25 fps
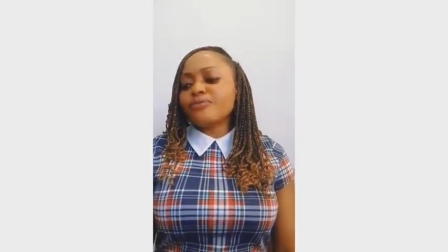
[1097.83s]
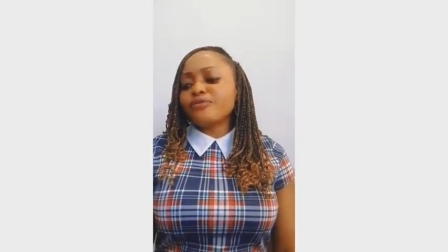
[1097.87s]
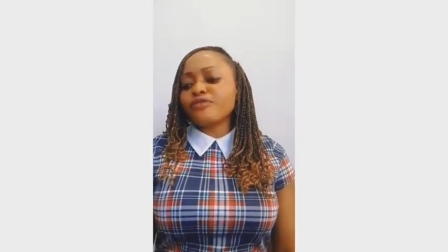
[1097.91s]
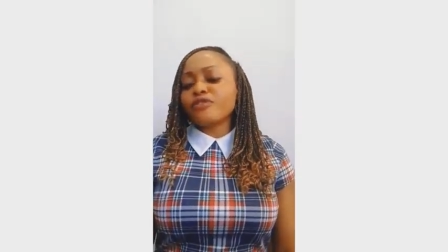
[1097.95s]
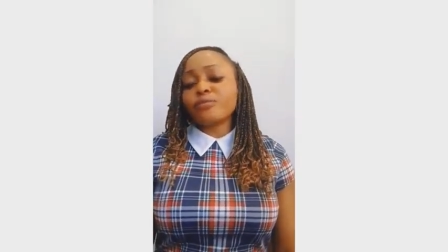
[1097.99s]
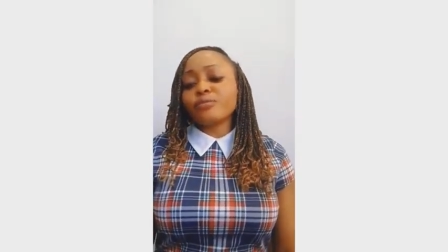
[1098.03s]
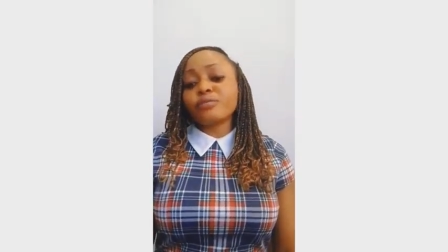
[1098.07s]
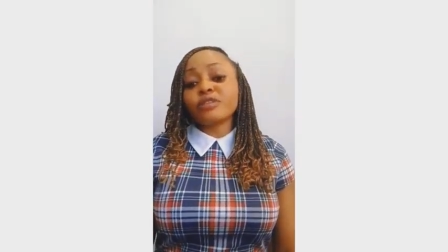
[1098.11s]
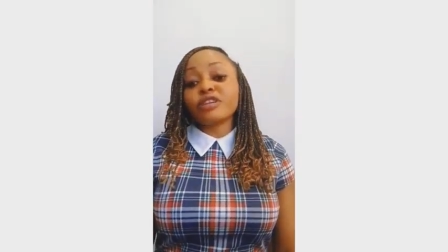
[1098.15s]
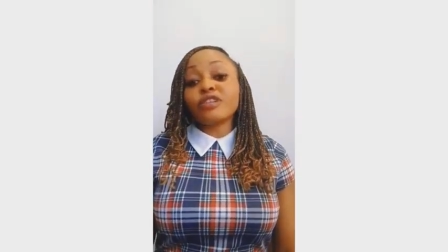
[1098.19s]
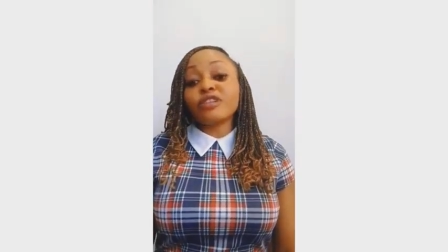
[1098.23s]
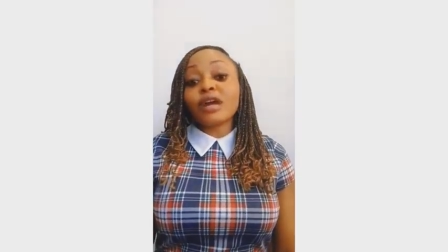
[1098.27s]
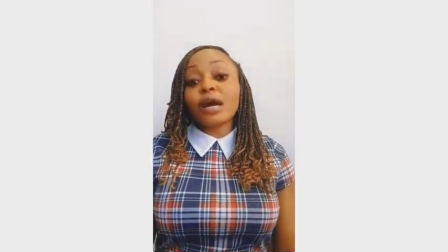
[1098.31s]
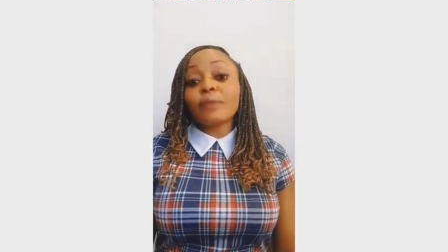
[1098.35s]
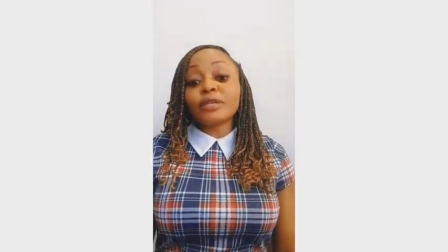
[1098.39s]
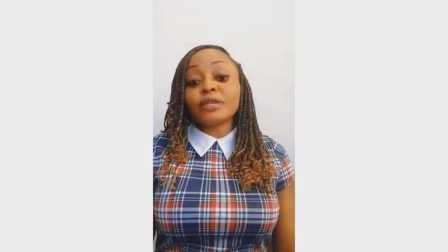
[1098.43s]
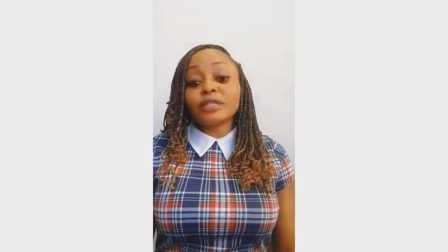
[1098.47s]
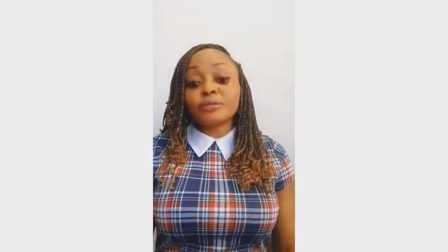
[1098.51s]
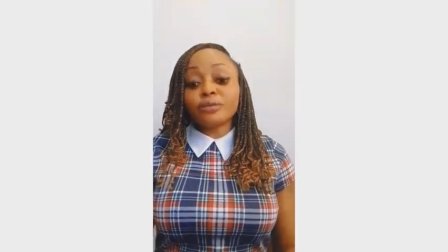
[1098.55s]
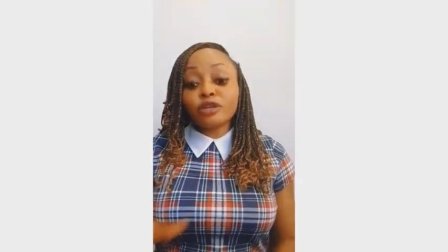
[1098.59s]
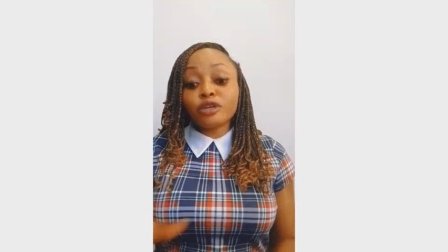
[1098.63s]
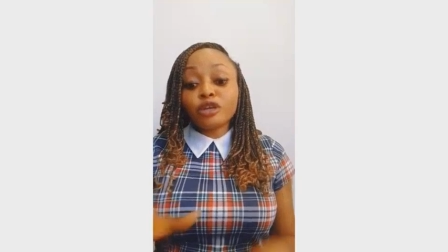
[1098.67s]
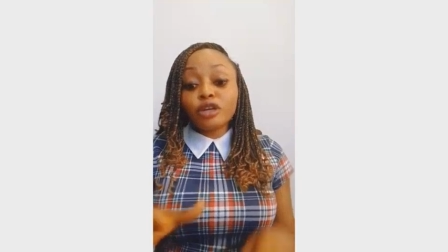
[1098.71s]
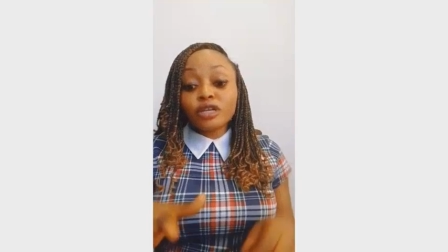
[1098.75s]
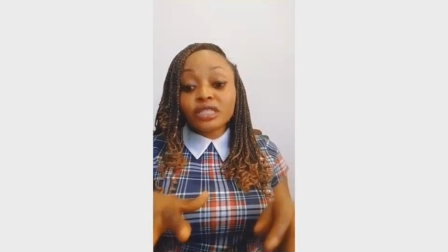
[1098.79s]
from the
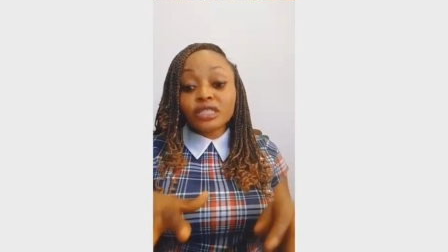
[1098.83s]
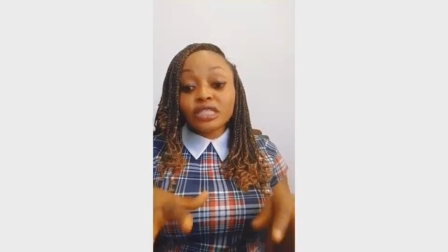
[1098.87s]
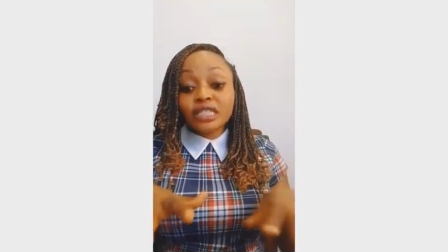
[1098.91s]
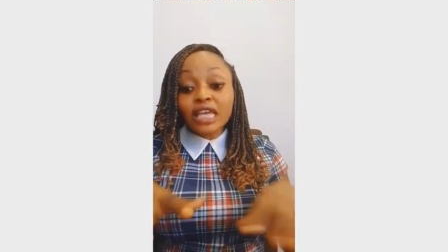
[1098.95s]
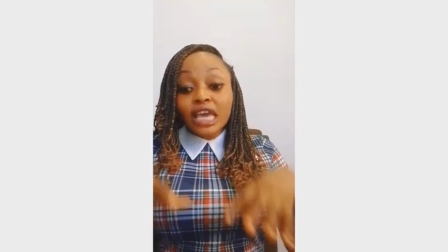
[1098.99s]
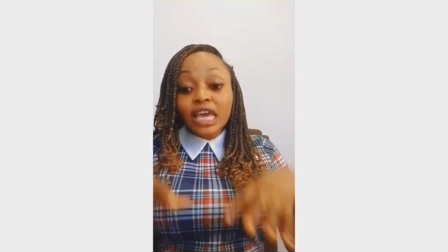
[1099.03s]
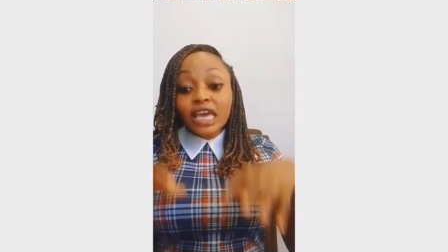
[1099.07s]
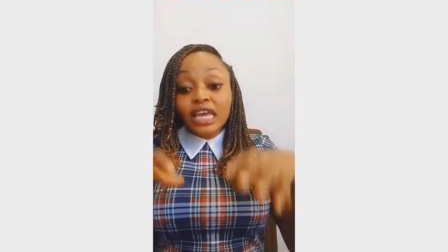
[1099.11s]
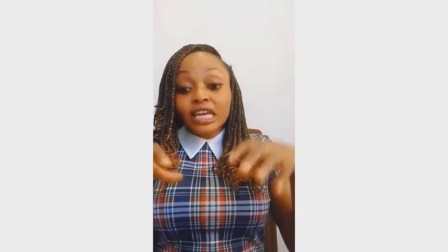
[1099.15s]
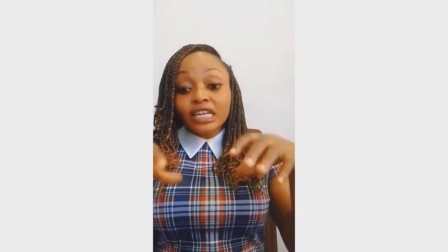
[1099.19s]
Grammys, because